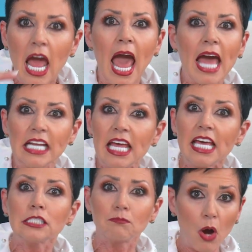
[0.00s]
and
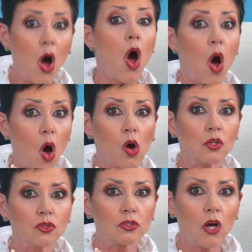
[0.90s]
his
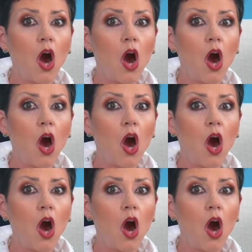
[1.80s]
paws